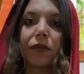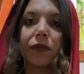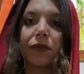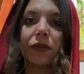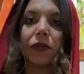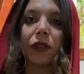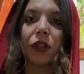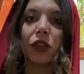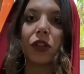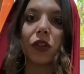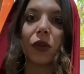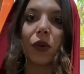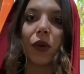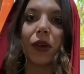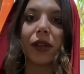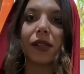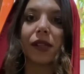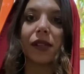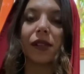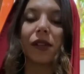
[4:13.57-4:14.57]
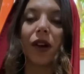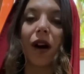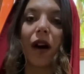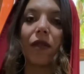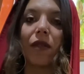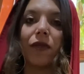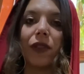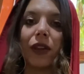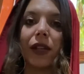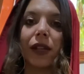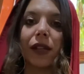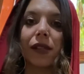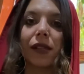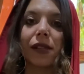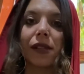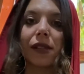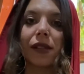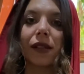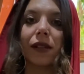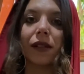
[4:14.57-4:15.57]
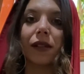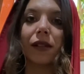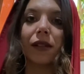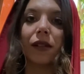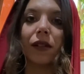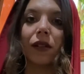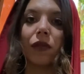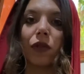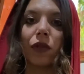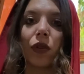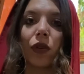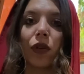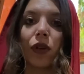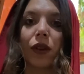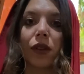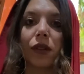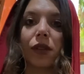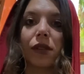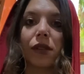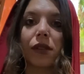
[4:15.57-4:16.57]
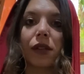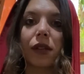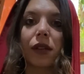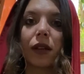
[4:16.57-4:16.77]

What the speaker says: The choice is obvious, of course.